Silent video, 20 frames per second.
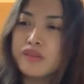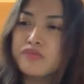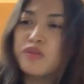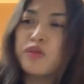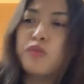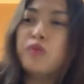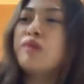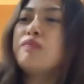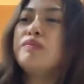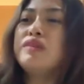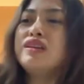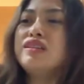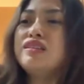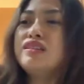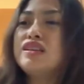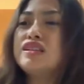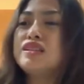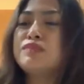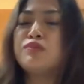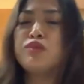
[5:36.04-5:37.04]
For women,
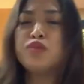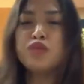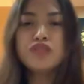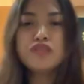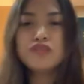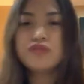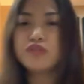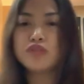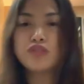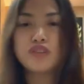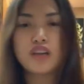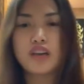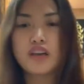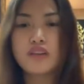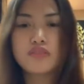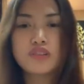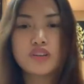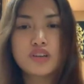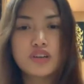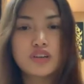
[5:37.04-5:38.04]
it's beautiful to
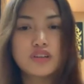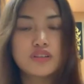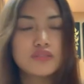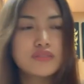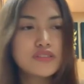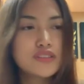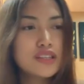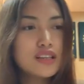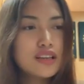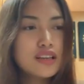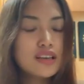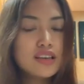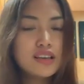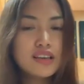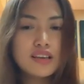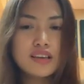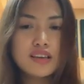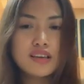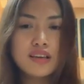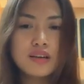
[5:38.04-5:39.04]
have curves.
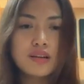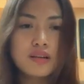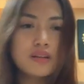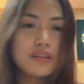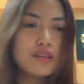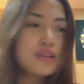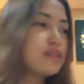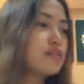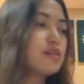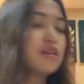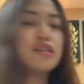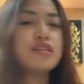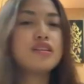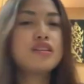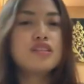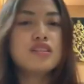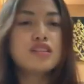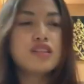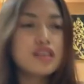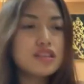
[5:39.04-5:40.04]

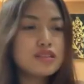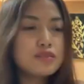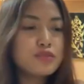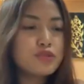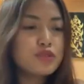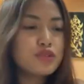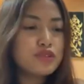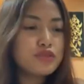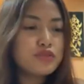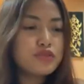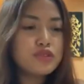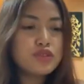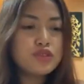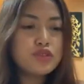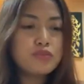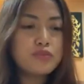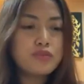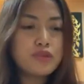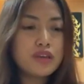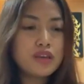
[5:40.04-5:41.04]
It's beautiful
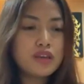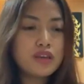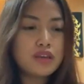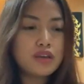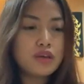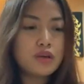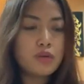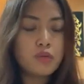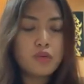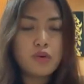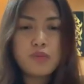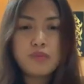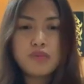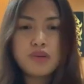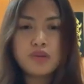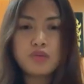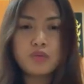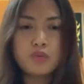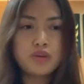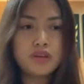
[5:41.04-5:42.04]
to be a
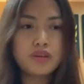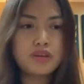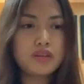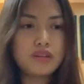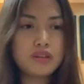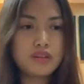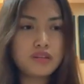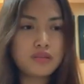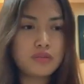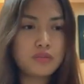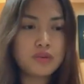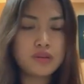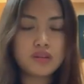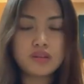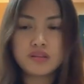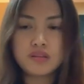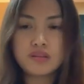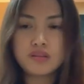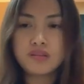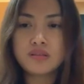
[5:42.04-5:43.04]
woman with
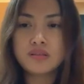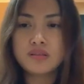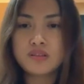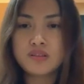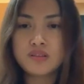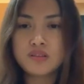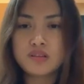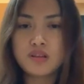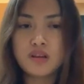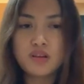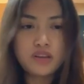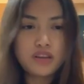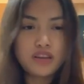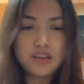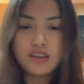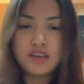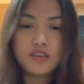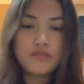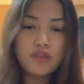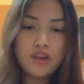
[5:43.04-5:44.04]
with
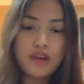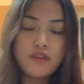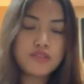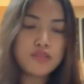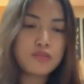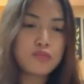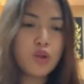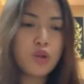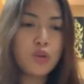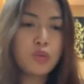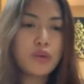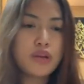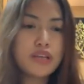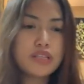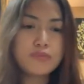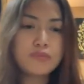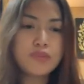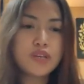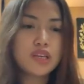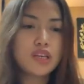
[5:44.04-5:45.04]
okay, if you have small
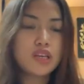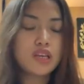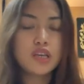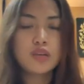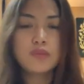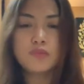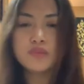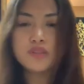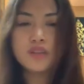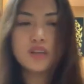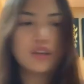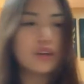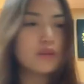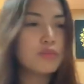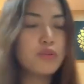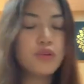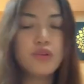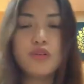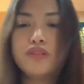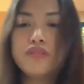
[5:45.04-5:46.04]
waist, big hips,
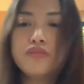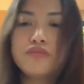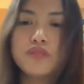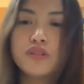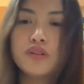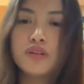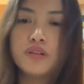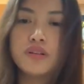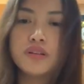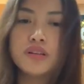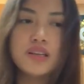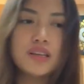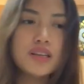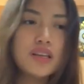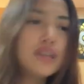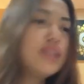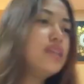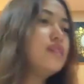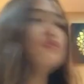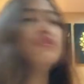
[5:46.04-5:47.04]
beautiful.
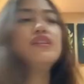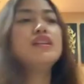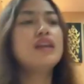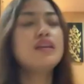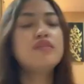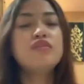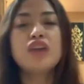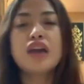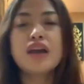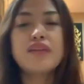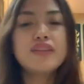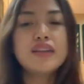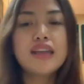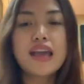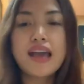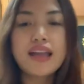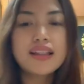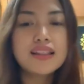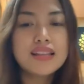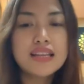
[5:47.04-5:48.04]
And even if you have an
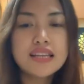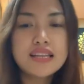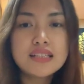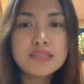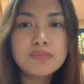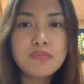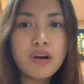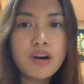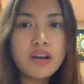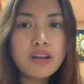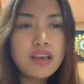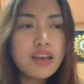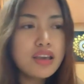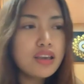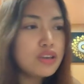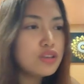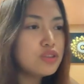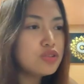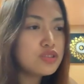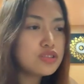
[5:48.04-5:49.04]
athletic
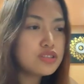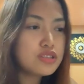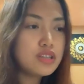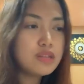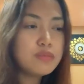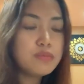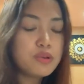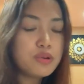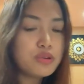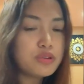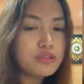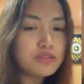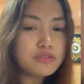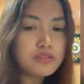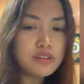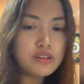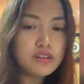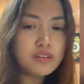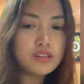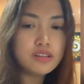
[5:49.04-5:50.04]
body, you're still
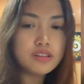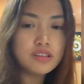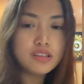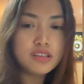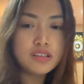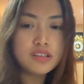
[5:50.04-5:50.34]
beautiful.